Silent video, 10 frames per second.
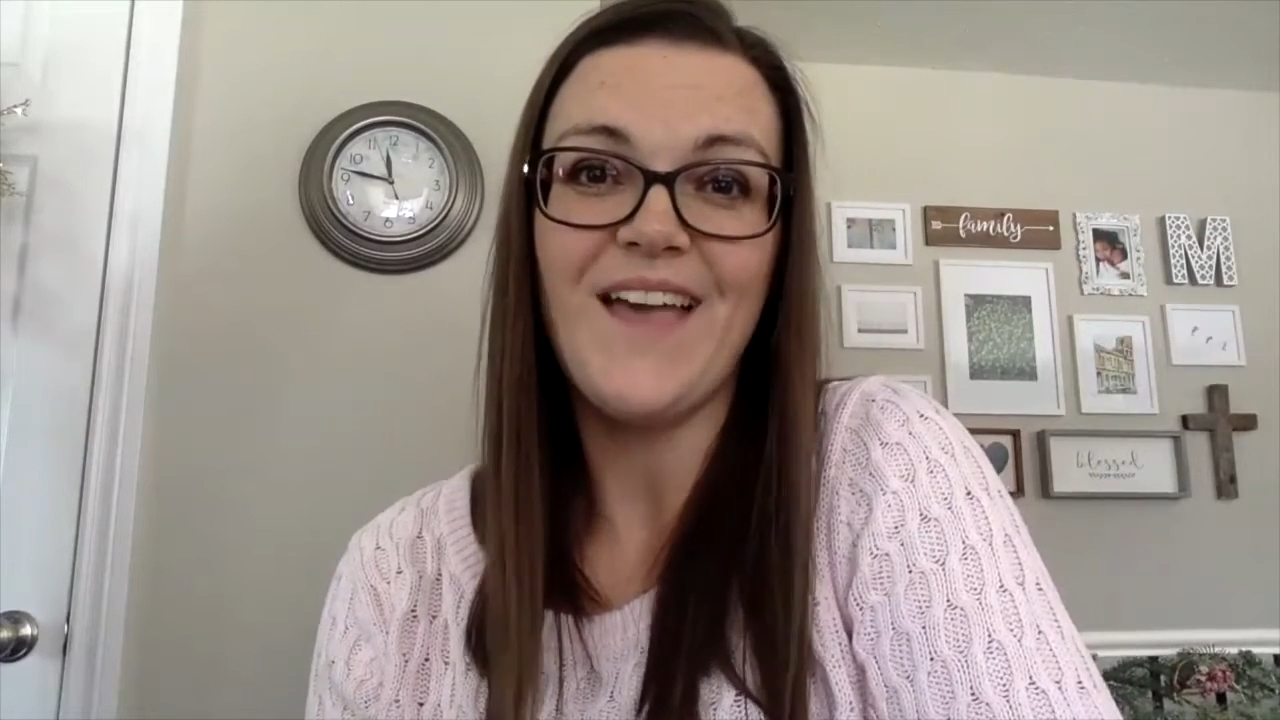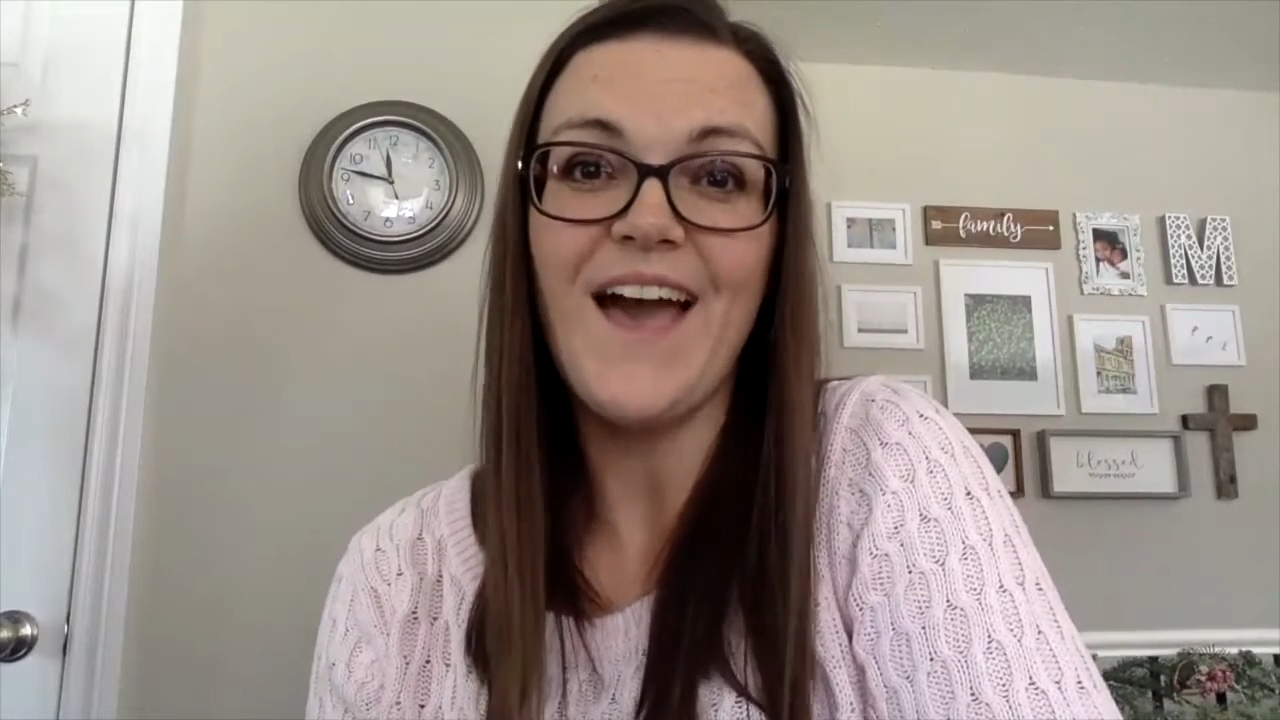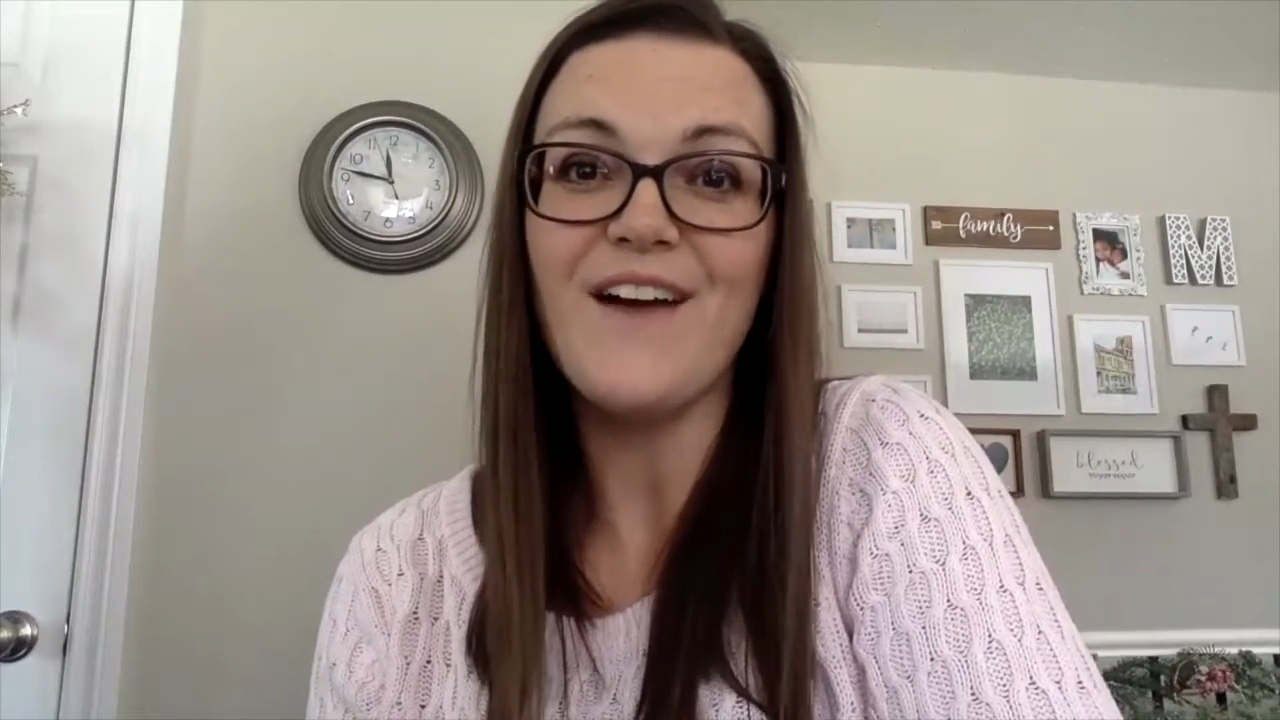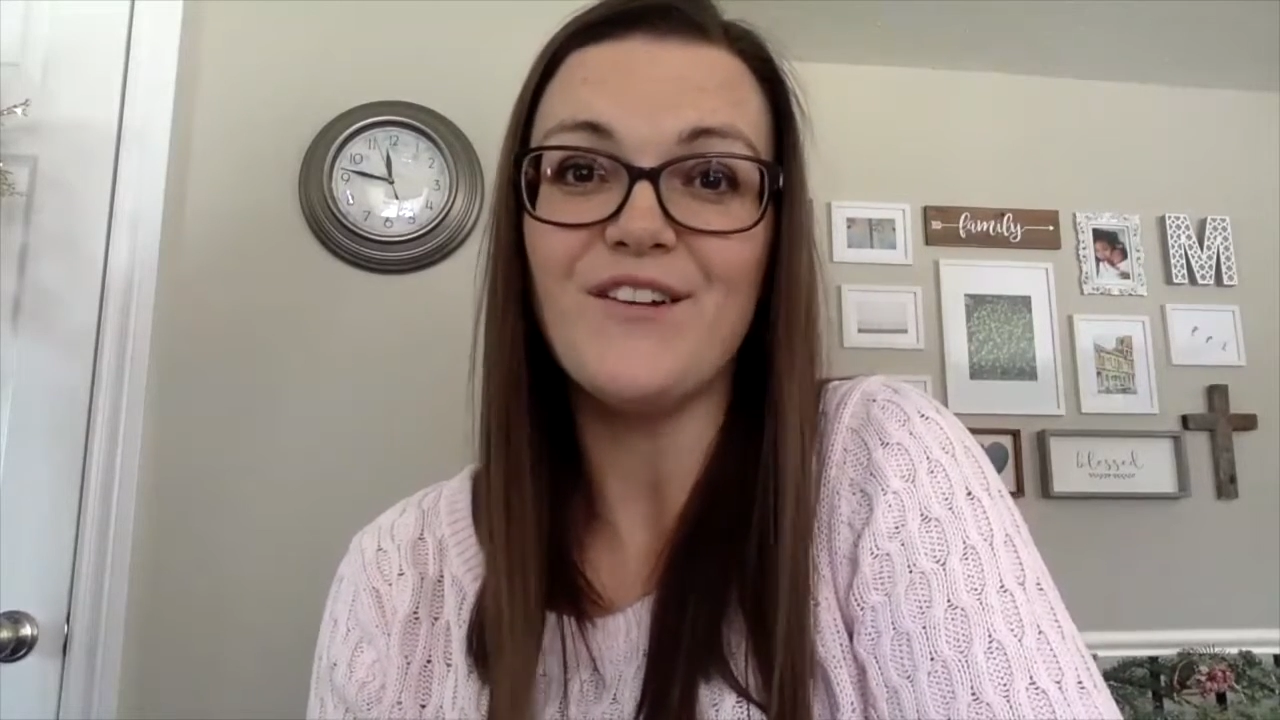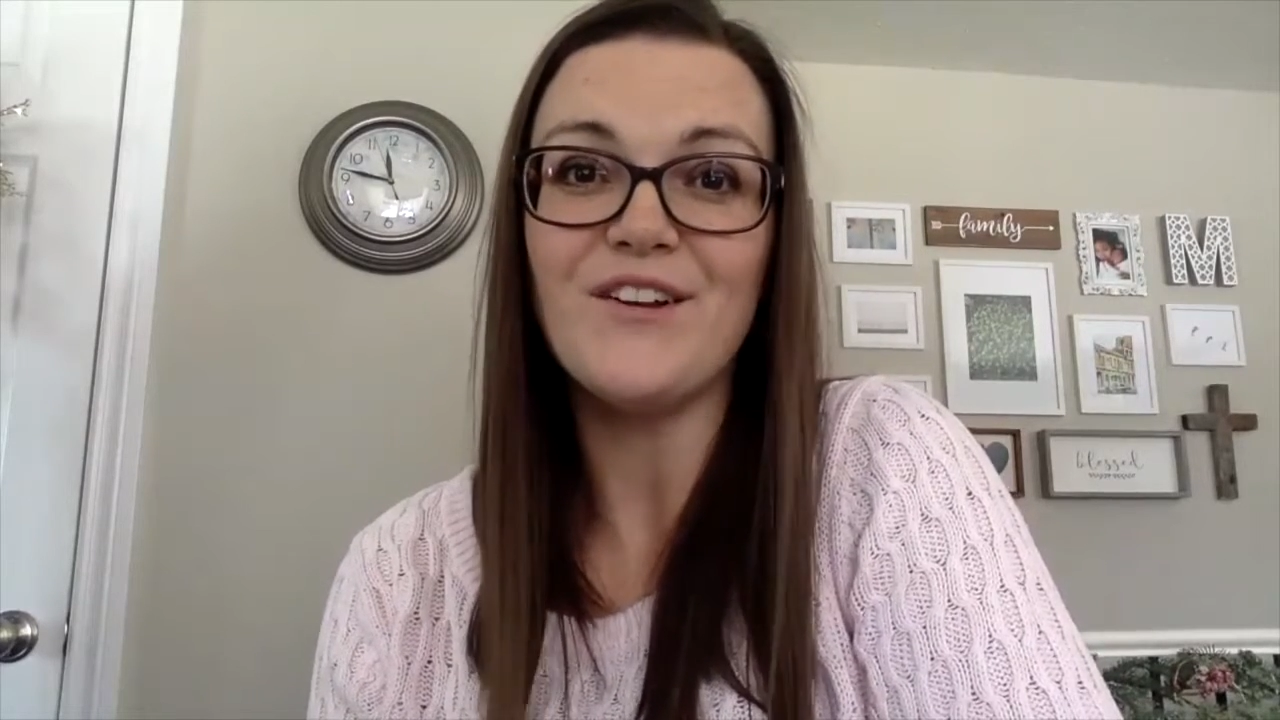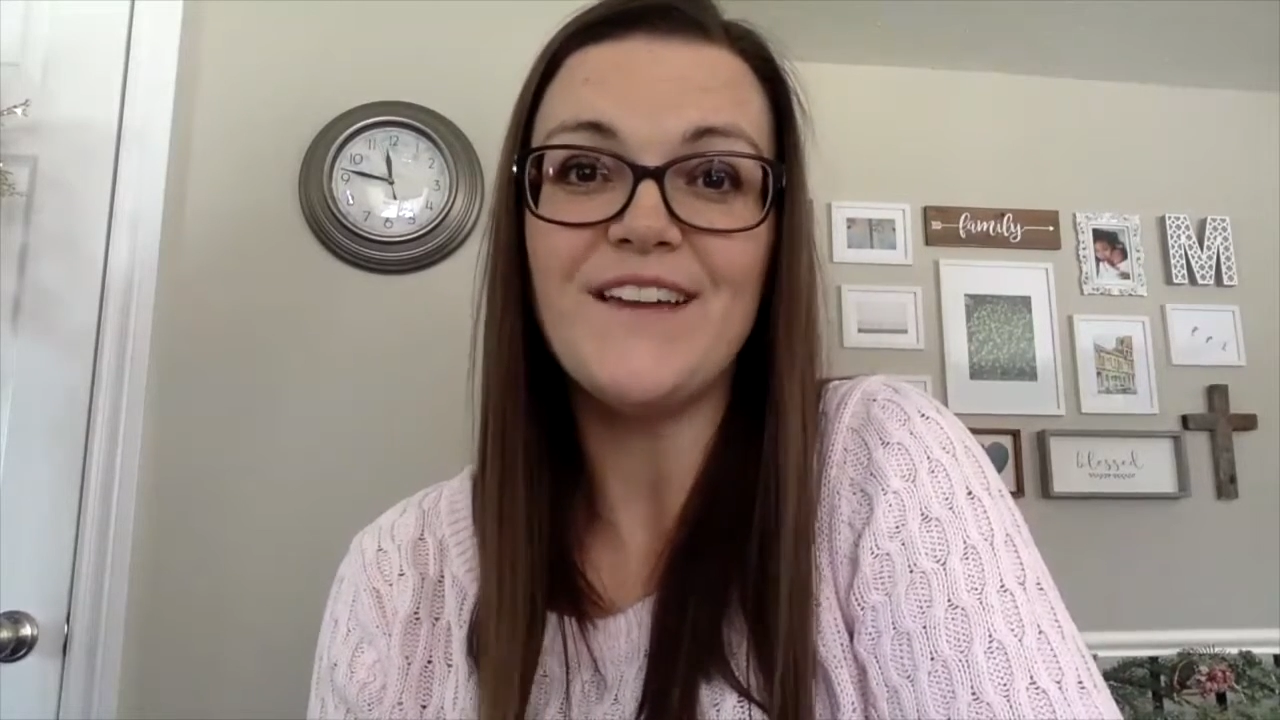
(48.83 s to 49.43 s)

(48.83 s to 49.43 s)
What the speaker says: Have a